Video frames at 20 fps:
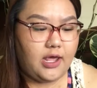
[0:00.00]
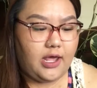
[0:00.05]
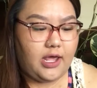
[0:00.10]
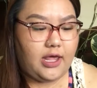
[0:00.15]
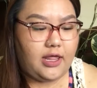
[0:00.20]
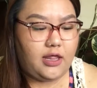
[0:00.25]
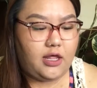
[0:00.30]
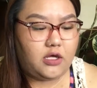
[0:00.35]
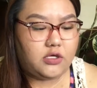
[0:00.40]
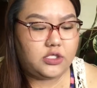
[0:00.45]

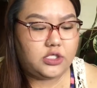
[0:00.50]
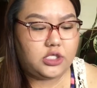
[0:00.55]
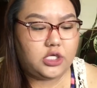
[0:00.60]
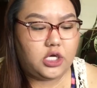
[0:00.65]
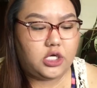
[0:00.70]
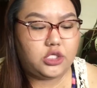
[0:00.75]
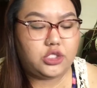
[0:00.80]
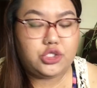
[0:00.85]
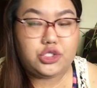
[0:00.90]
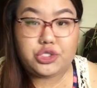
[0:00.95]
and they'll
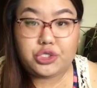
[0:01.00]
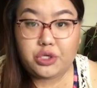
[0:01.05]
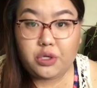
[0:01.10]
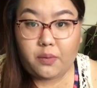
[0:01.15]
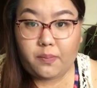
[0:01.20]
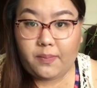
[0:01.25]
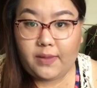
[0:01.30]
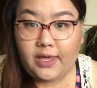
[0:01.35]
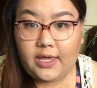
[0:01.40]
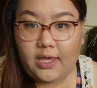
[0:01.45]
start
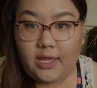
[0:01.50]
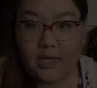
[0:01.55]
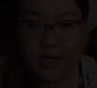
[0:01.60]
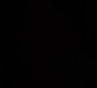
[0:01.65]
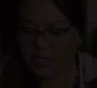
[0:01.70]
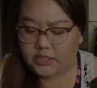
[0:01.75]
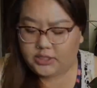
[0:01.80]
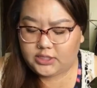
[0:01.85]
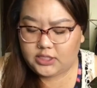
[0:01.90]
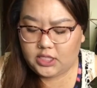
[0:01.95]
drooping
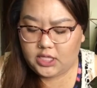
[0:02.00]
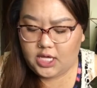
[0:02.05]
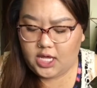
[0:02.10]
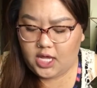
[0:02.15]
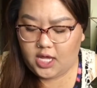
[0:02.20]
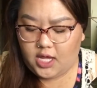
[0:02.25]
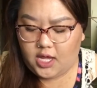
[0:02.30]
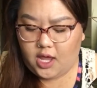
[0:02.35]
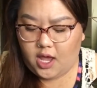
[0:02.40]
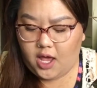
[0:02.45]

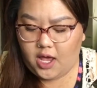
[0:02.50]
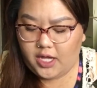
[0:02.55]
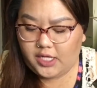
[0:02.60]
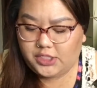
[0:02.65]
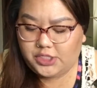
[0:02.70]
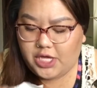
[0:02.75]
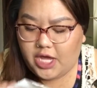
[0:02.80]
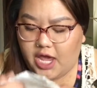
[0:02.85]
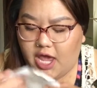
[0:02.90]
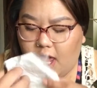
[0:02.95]
easily.
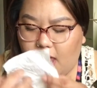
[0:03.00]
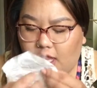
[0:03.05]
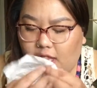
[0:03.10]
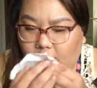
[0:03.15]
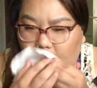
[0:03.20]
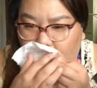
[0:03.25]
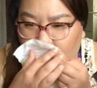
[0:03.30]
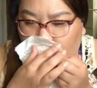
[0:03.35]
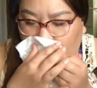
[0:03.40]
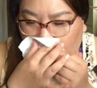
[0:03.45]
Gosh, I hate
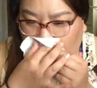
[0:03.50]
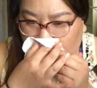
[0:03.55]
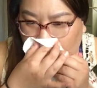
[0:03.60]
this.